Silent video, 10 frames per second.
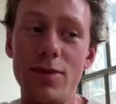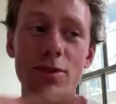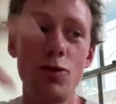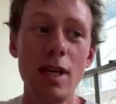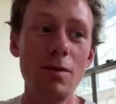
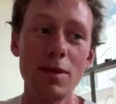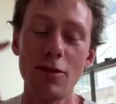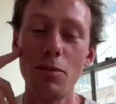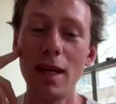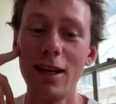dreams
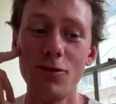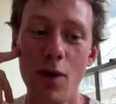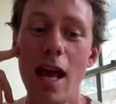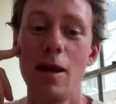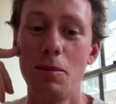of being
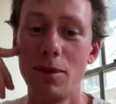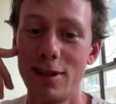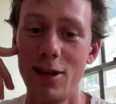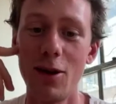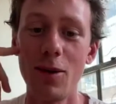raped?
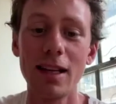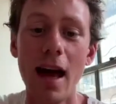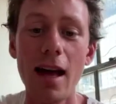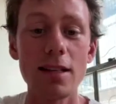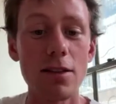You know, like,
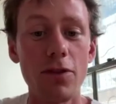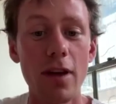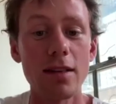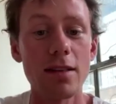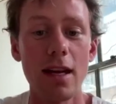that is a
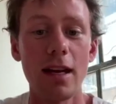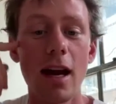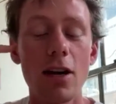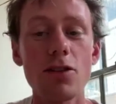fascinating character.